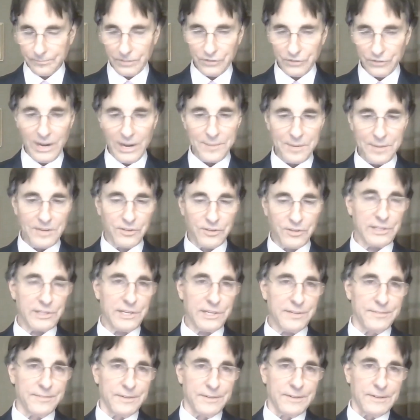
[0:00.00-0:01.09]
And so I
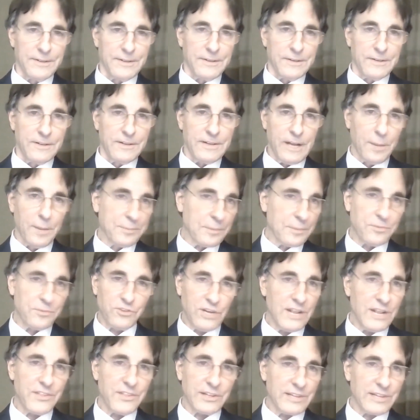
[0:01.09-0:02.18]
basically helped him
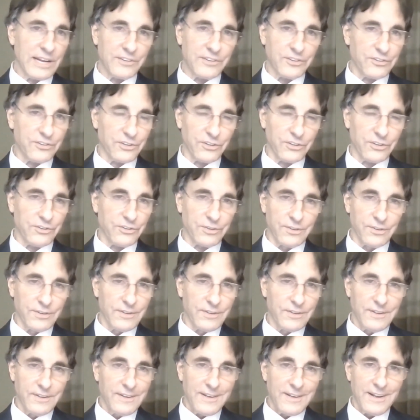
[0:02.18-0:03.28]
see that that's just
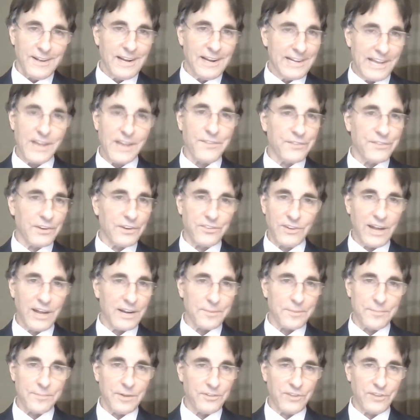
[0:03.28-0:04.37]
a gift. It's
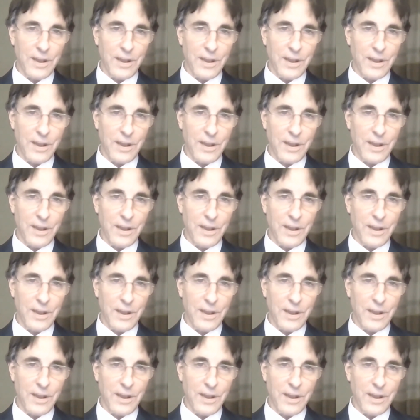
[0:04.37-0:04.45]
not a, a